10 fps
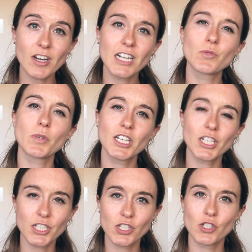training is really
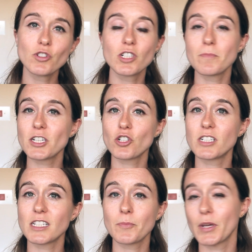good too, just make sure
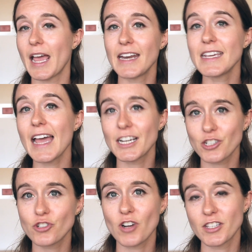it doesn't put any
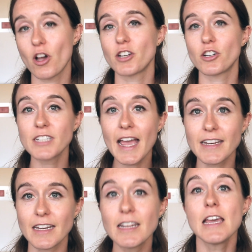extra stress on your
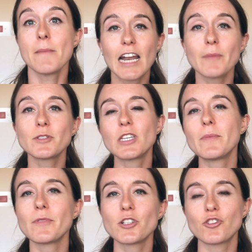tendon. It helps you
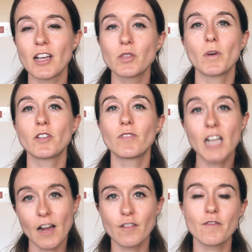keep up your strength while you
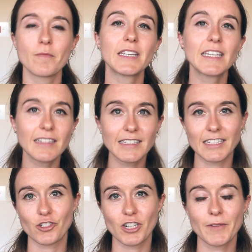recover from the Achilles
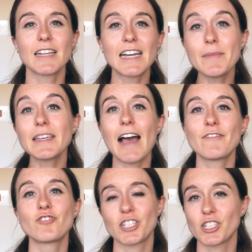injury. Dynamic
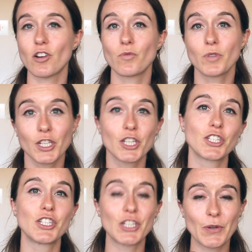calf stretches are really
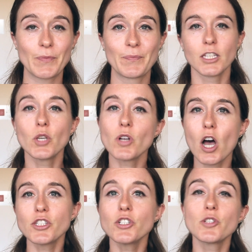good to do. You can
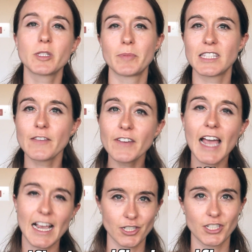also do
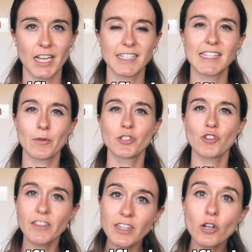specific exercises that will
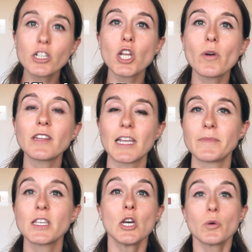strengthen your lower
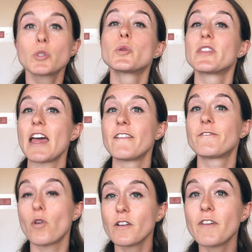limbs, which will then
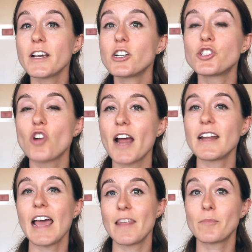fortify your
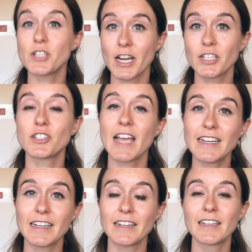stride and protect your tendon.